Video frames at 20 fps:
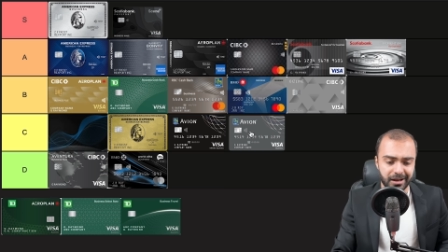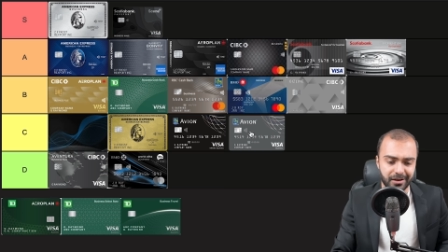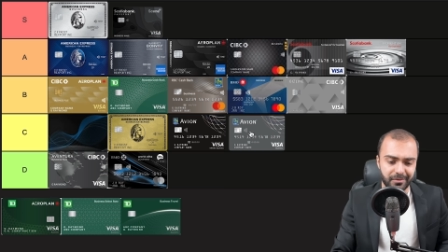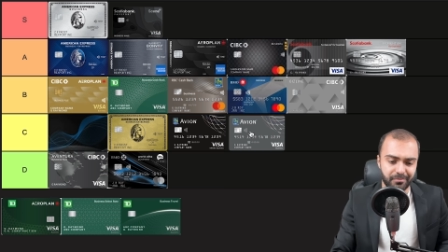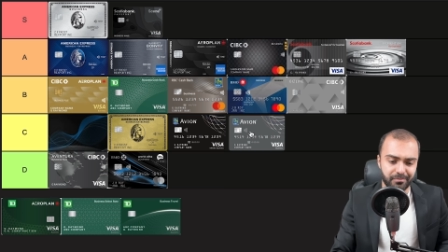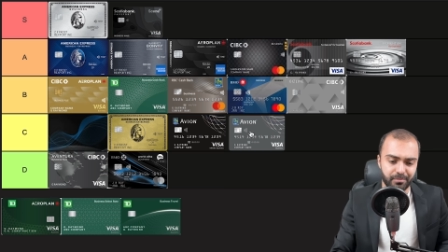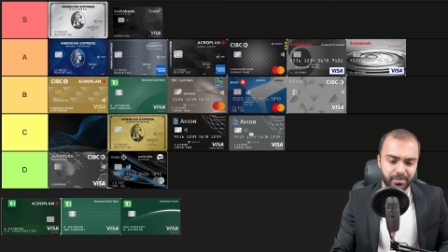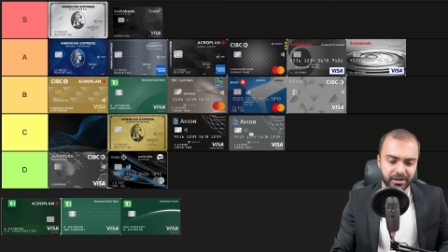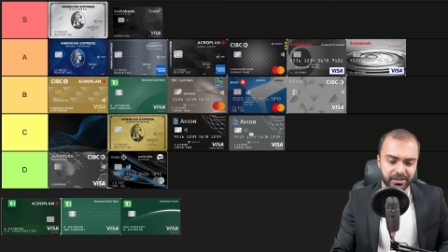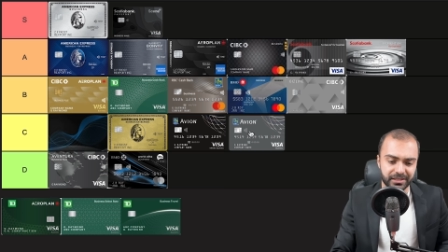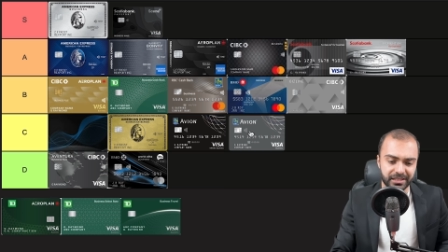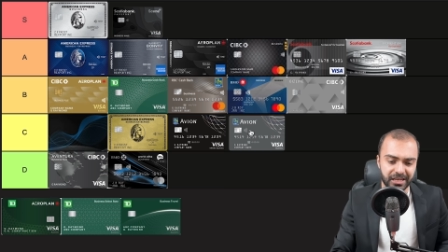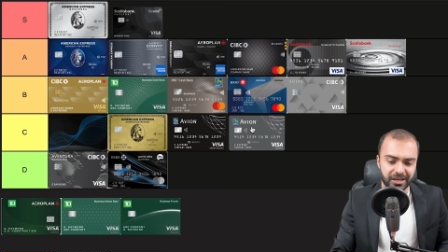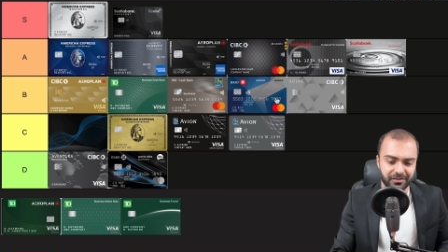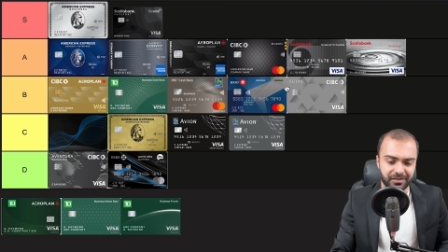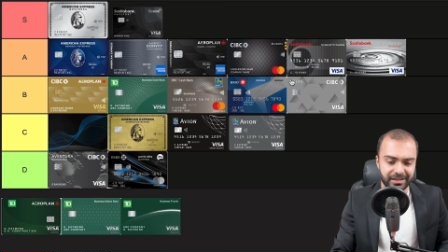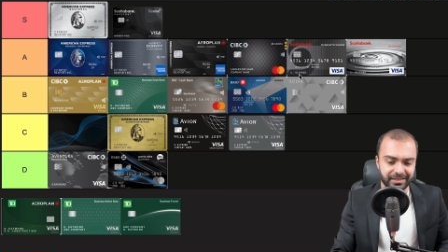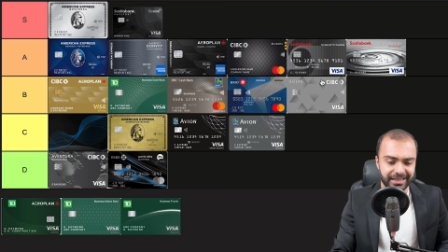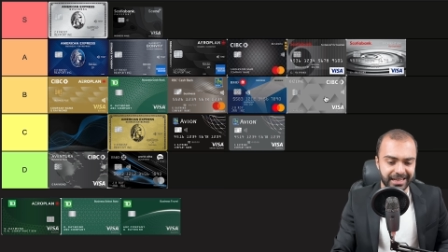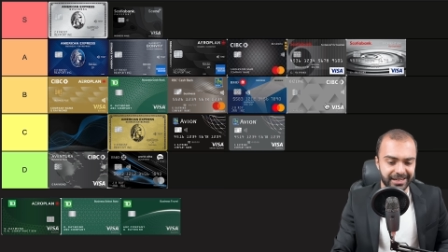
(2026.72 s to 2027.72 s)
But
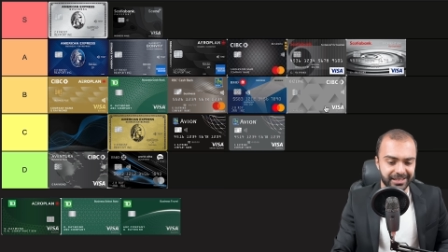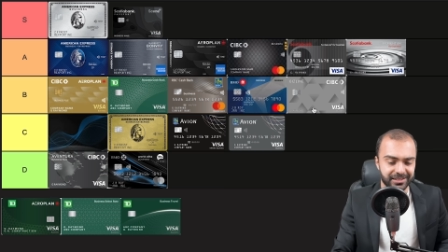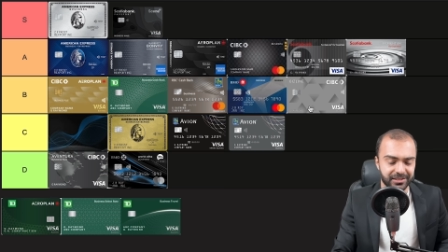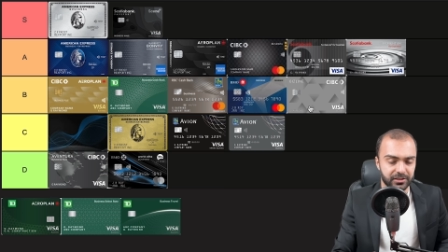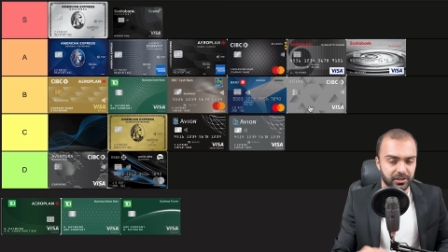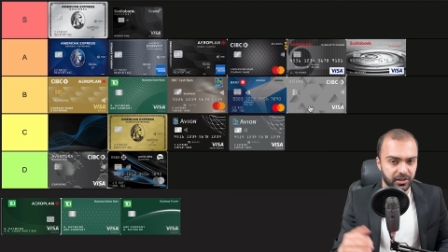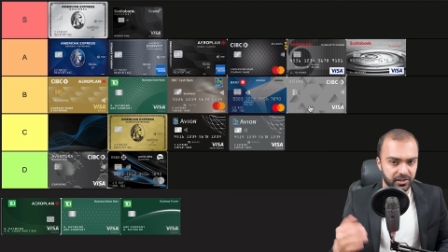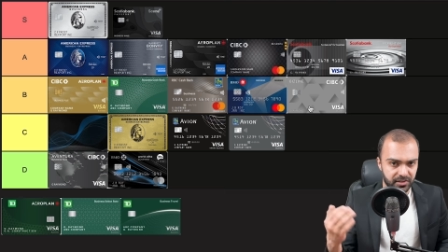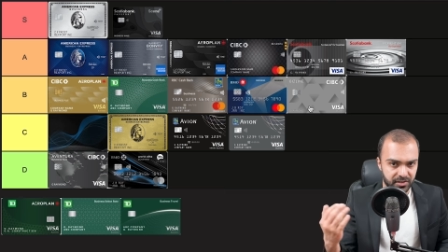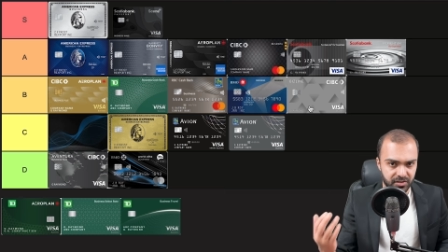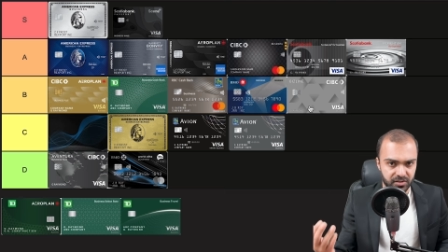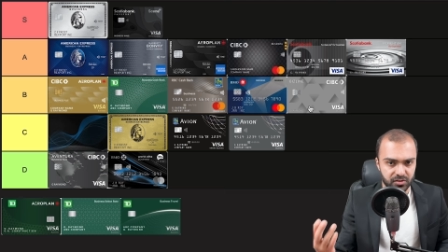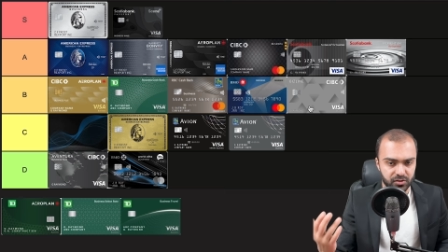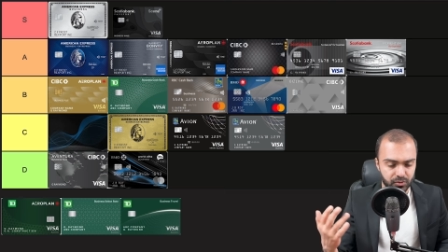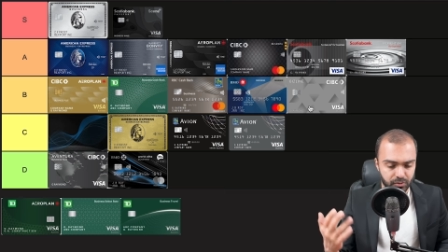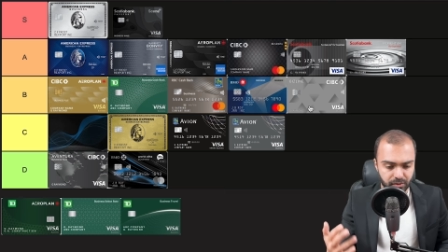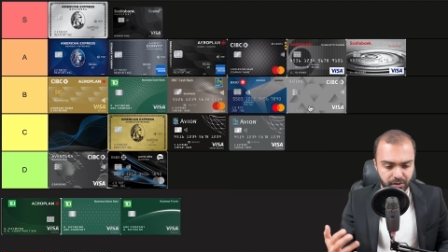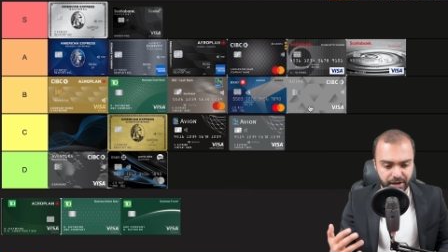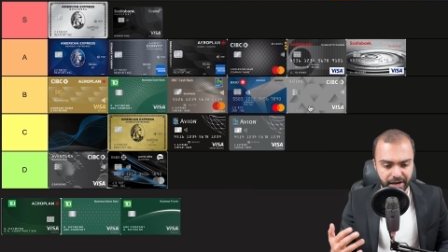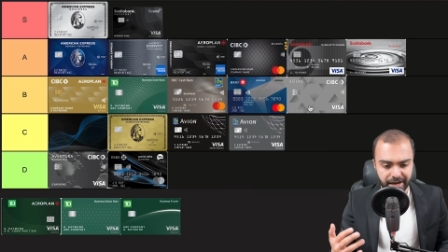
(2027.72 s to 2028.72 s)
given that it doesn't
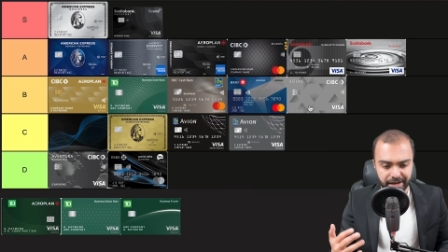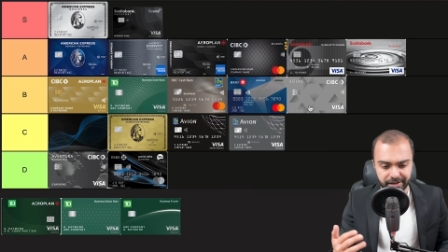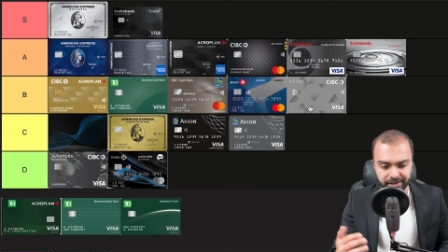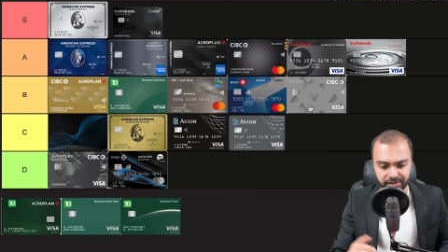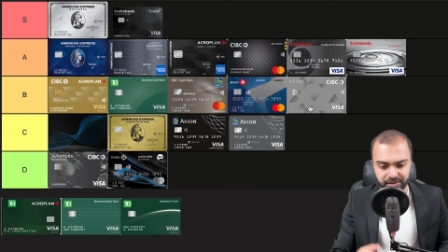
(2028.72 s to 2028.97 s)
do that,